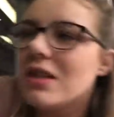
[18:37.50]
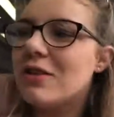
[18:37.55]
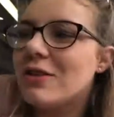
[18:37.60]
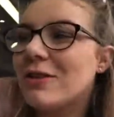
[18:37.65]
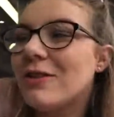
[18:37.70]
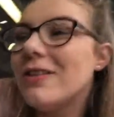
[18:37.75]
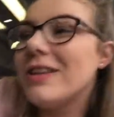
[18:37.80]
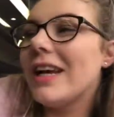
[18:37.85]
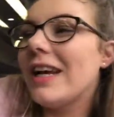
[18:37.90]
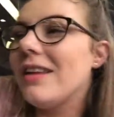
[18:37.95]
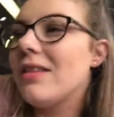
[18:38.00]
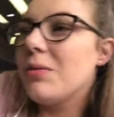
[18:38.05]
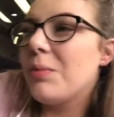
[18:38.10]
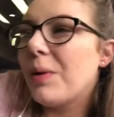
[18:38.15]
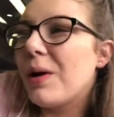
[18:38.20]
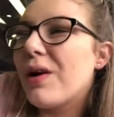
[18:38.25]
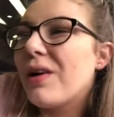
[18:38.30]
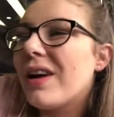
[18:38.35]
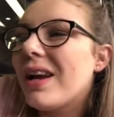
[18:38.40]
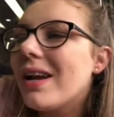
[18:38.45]
Sunday, to
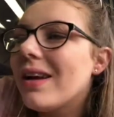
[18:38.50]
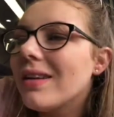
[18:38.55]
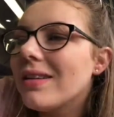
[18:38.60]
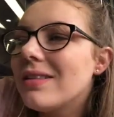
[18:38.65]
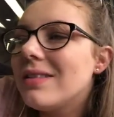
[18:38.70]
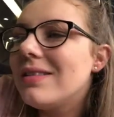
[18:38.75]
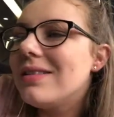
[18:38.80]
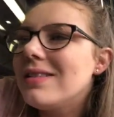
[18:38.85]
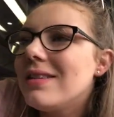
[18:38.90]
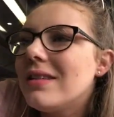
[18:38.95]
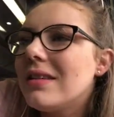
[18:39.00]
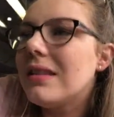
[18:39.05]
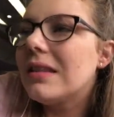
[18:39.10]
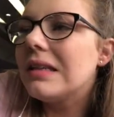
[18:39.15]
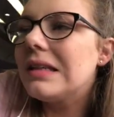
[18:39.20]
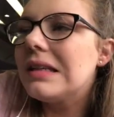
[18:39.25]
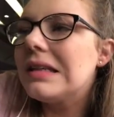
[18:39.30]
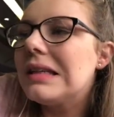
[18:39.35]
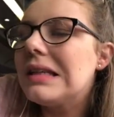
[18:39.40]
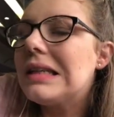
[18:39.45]
be honest.
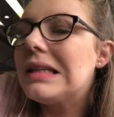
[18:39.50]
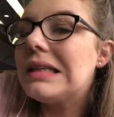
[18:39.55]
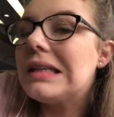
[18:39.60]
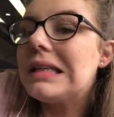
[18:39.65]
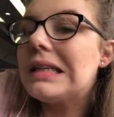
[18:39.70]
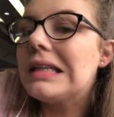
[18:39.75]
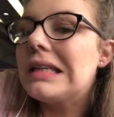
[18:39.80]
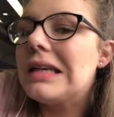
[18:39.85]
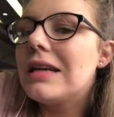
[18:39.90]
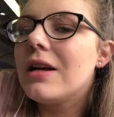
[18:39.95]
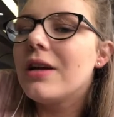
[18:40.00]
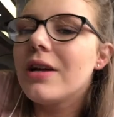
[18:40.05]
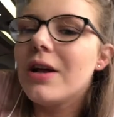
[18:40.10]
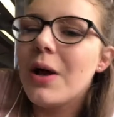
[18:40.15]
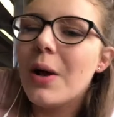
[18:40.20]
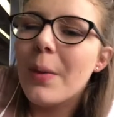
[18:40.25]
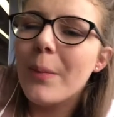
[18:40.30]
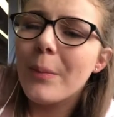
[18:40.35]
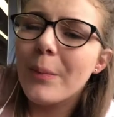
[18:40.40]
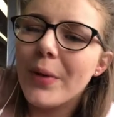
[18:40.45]
Mm.
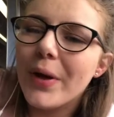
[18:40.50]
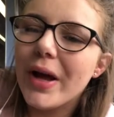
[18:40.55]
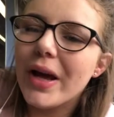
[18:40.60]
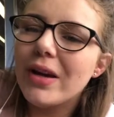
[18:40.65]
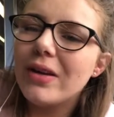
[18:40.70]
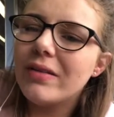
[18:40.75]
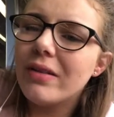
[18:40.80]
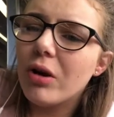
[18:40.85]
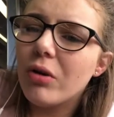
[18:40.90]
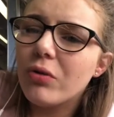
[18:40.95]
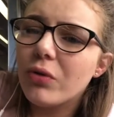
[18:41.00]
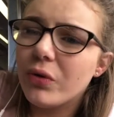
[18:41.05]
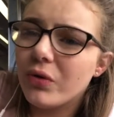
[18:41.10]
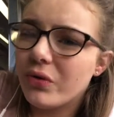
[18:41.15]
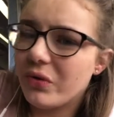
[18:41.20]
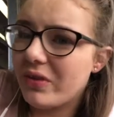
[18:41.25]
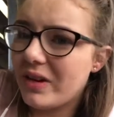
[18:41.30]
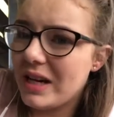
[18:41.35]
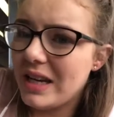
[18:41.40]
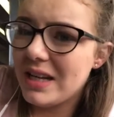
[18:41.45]
But hotels are
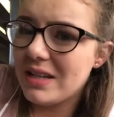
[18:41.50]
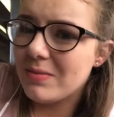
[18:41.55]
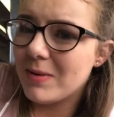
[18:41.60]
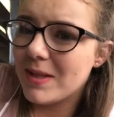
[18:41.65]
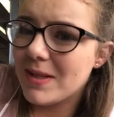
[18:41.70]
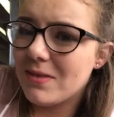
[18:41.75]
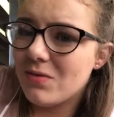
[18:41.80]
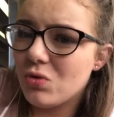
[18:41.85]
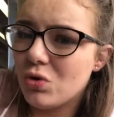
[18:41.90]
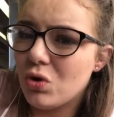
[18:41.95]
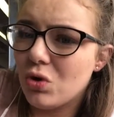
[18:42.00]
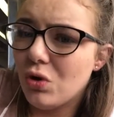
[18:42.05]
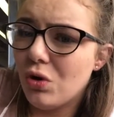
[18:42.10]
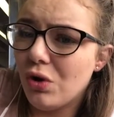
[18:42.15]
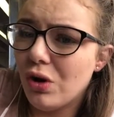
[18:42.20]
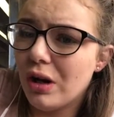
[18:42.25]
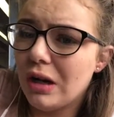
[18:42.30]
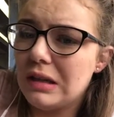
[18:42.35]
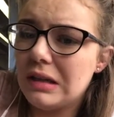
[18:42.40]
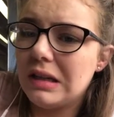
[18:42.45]
really expensive in London,
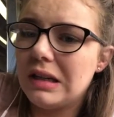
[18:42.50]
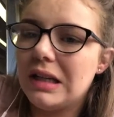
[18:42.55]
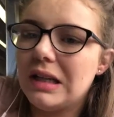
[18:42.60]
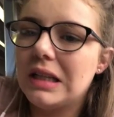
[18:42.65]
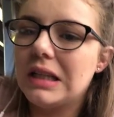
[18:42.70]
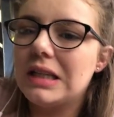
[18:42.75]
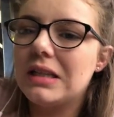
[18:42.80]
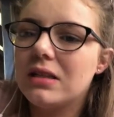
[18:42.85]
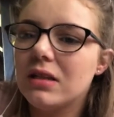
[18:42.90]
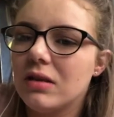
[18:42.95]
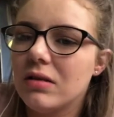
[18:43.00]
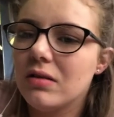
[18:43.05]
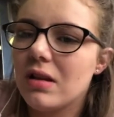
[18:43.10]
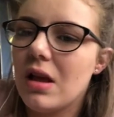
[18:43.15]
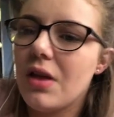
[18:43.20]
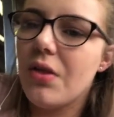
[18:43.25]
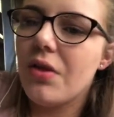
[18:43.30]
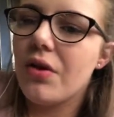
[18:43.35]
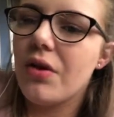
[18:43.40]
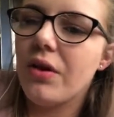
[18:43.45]
and so is
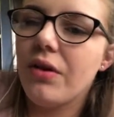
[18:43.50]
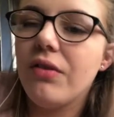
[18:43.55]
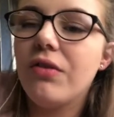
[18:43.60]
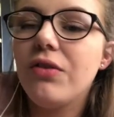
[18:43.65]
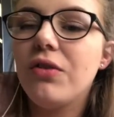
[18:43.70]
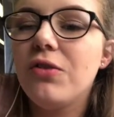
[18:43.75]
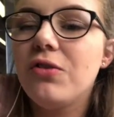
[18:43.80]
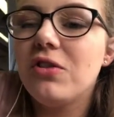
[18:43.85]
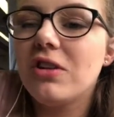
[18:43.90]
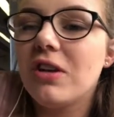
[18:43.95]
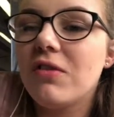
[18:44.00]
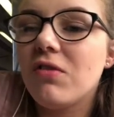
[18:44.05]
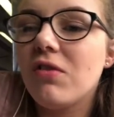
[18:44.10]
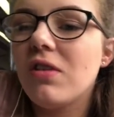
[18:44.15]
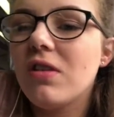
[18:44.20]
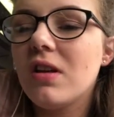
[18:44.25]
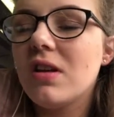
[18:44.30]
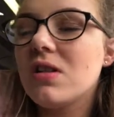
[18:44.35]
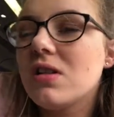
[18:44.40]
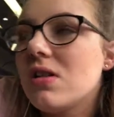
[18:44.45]
like the food and
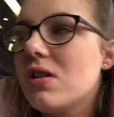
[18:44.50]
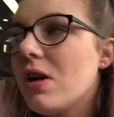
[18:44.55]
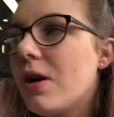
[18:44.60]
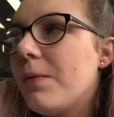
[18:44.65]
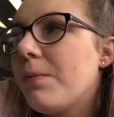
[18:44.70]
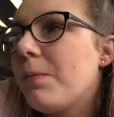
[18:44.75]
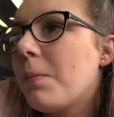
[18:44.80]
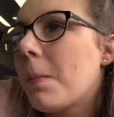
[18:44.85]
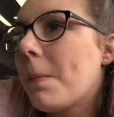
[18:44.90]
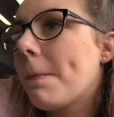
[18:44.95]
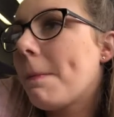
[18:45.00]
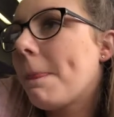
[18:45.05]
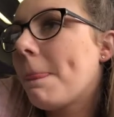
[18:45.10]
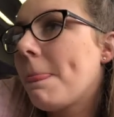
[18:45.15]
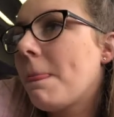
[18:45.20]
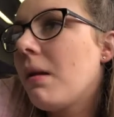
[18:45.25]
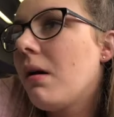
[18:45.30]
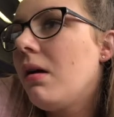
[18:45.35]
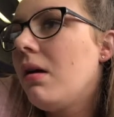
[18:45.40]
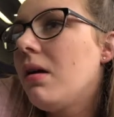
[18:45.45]
everything. So,
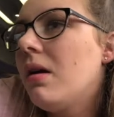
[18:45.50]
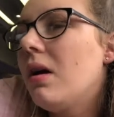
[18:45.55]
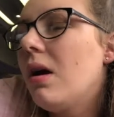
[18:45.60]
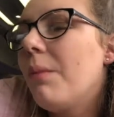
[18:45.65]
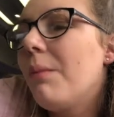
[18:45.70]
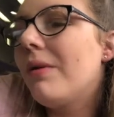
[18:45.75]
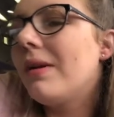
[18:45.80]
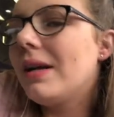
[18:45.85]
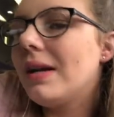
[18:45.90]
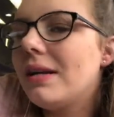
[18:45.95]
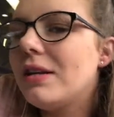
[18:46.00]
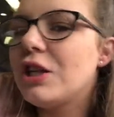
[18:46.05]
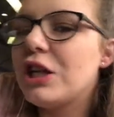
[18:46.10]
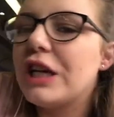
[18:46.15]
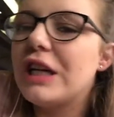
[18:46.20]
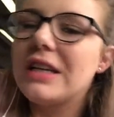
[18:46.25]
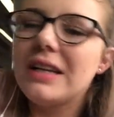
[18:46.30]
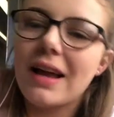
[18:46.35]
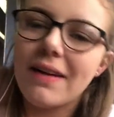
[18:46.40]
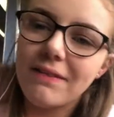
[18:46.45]
but next
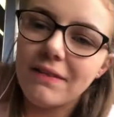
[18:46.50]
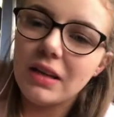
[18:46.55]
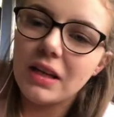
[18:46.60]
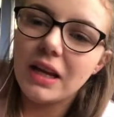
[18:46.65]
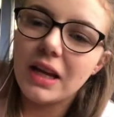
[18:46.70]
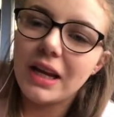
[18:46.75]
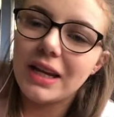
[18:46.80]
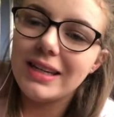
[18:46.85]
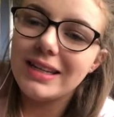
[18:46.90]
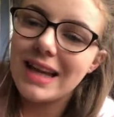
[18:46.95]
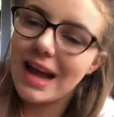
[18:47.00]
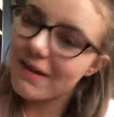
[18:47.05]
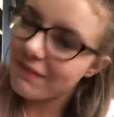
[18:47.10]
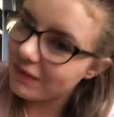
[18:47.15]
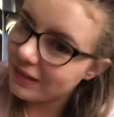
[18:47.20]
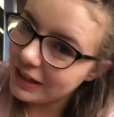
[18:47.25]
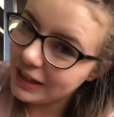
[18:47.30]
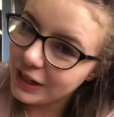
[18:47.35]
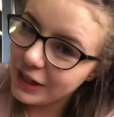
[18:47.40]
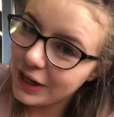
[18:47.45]
year definitely,
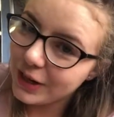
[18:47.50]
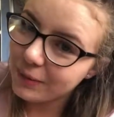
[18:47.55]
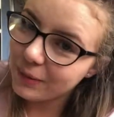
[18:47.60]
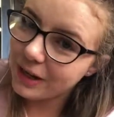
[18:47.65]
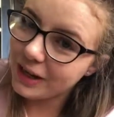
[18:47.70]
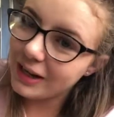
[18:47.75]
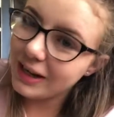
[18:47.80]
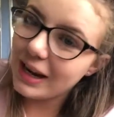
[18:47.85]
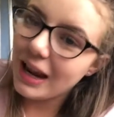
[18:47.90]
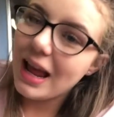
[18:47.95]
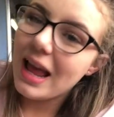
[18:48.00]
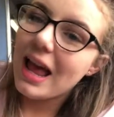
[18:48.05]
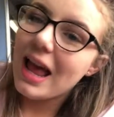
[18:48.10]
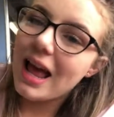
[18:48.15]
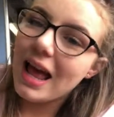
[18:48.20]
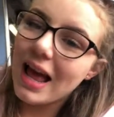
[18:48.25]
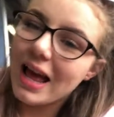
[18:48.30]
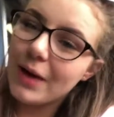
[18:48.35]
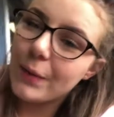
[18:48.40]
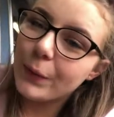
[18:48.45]
definitely going,
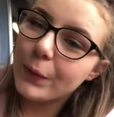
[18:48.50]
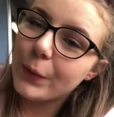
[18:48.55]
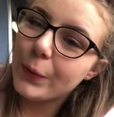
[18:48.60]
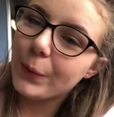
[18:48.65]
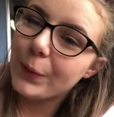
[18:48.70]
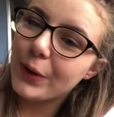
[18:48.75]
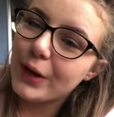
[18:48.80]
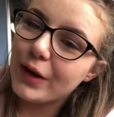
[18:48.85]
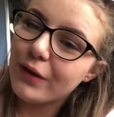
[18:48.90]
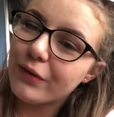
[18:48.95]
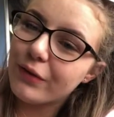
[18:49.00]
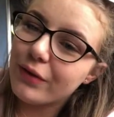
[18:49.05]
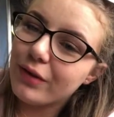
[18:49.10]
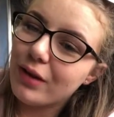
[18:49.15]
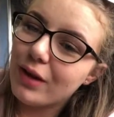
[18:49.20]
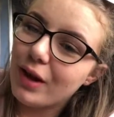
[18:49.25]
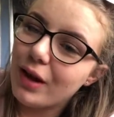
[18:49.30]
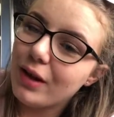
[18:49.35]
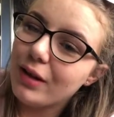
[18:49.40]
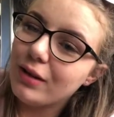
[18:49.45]
and we'll be
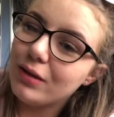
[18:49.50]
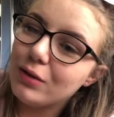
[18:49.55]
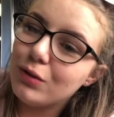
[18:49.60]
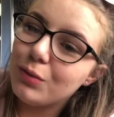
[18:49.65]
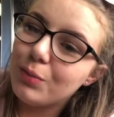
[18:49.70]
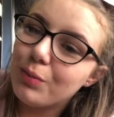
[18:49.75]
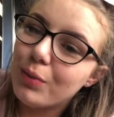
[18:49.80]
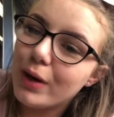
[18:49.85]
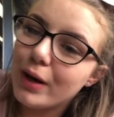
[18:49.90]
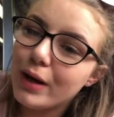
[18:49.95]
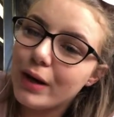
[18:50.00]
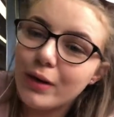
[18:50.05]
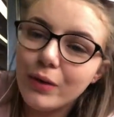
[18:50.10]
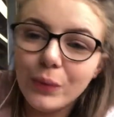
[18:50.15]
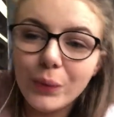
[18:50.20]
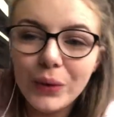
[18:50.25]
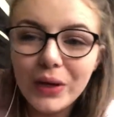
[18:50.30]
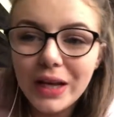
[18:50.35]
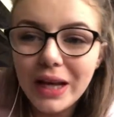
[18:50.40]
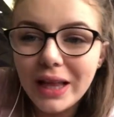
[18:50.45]
definitely spending the
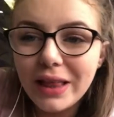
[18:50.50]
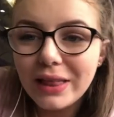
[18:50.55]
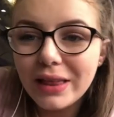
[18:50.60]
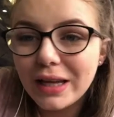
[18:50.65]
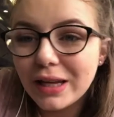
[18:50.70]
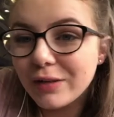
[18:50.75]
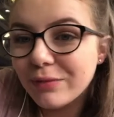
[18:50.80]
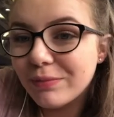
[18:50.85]
weekend